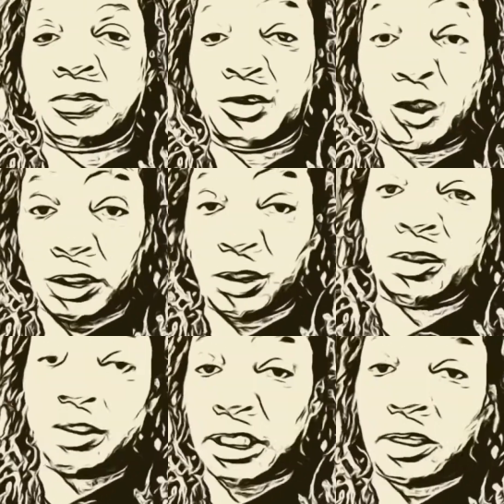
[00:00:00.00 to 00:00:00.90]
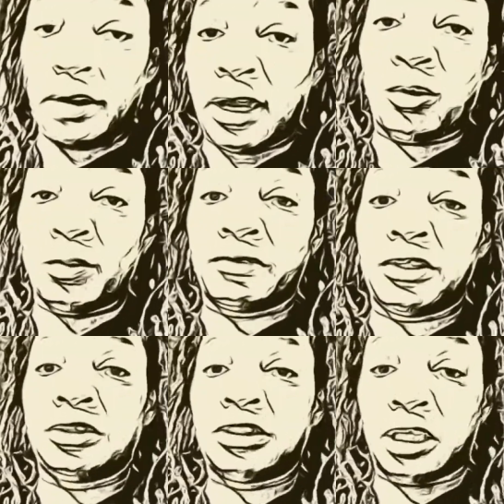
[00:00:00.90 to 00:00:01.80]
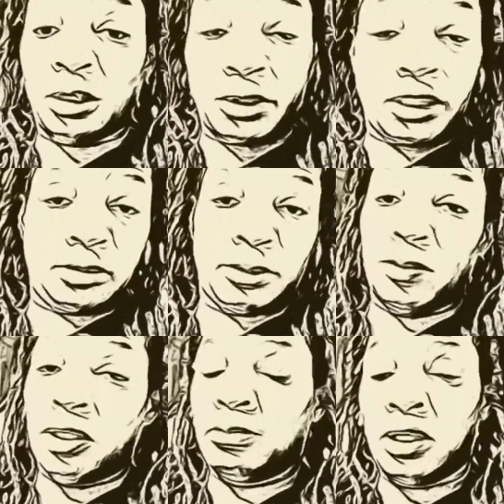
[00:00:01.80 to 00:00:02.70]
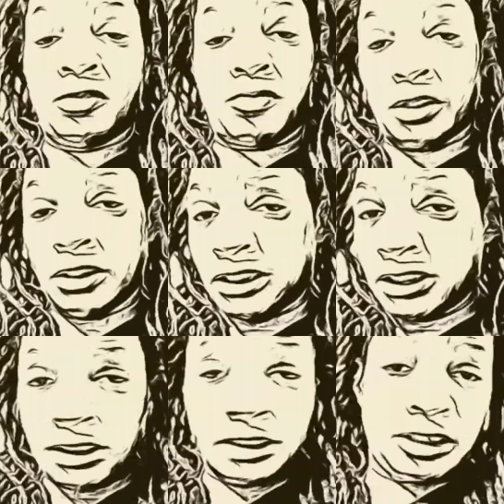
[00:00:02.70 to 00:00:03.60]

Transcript: your adult child out with their child, because maybe they made the wrong decisions,